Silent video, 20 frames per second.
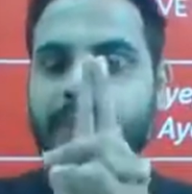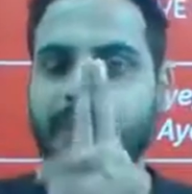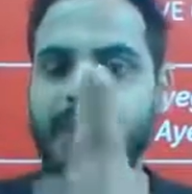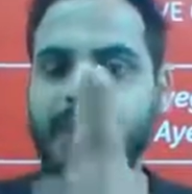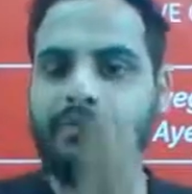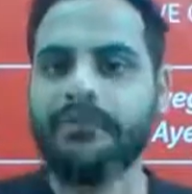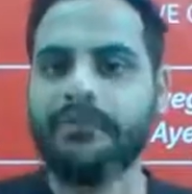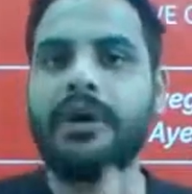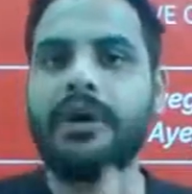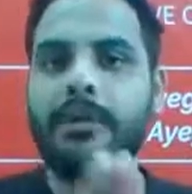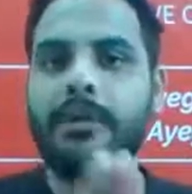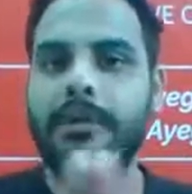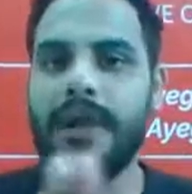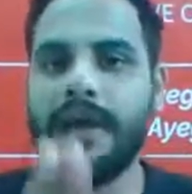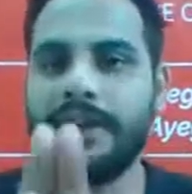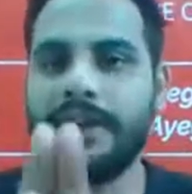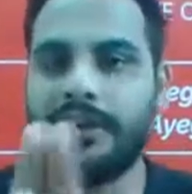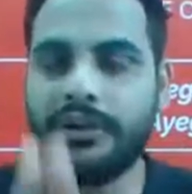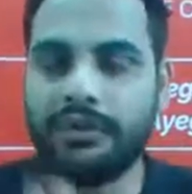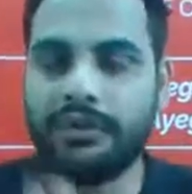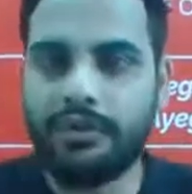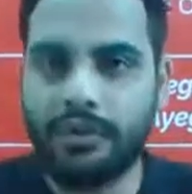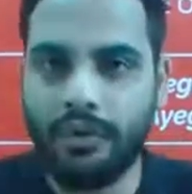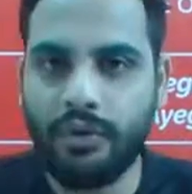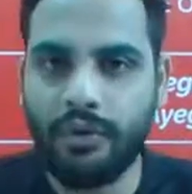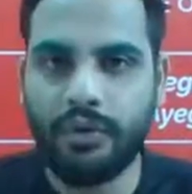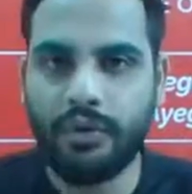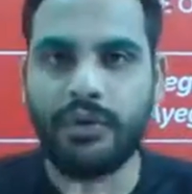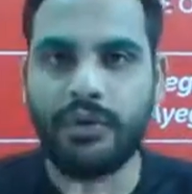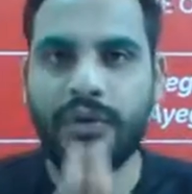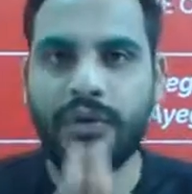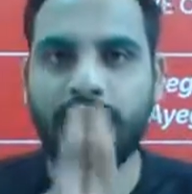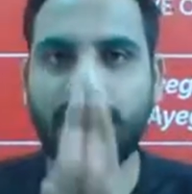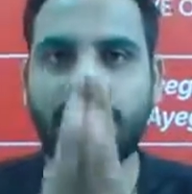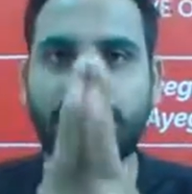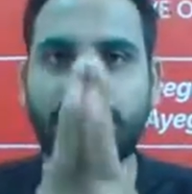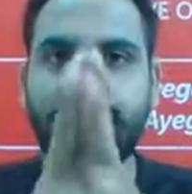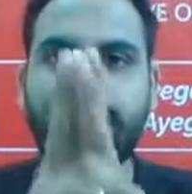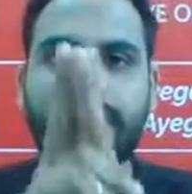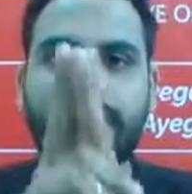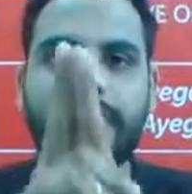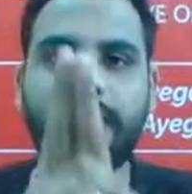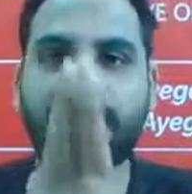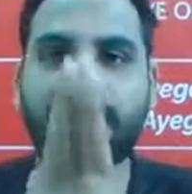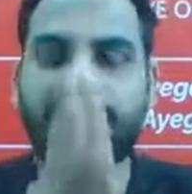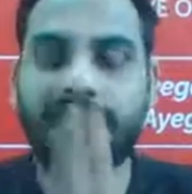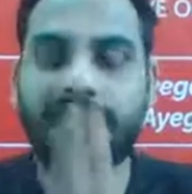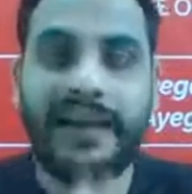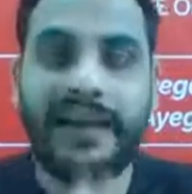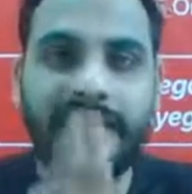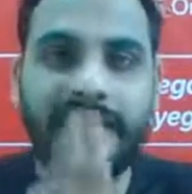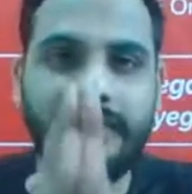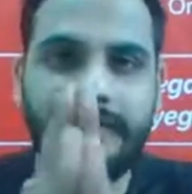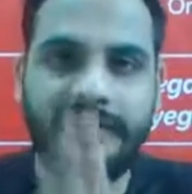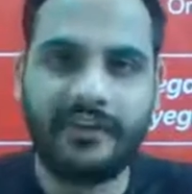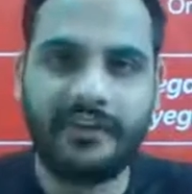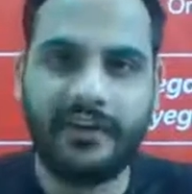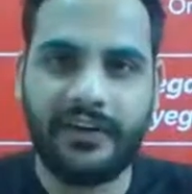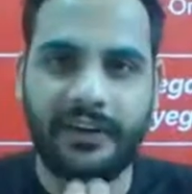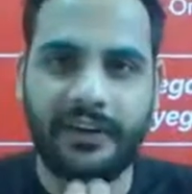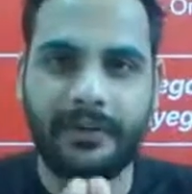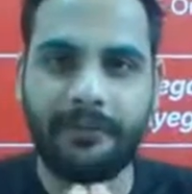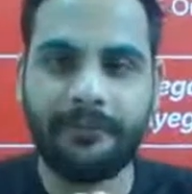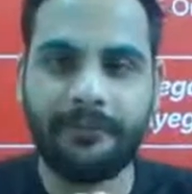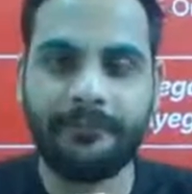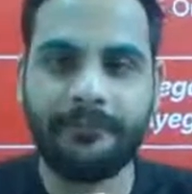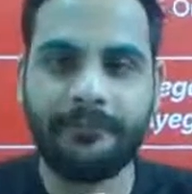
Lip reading: If you are planning to go with your science stream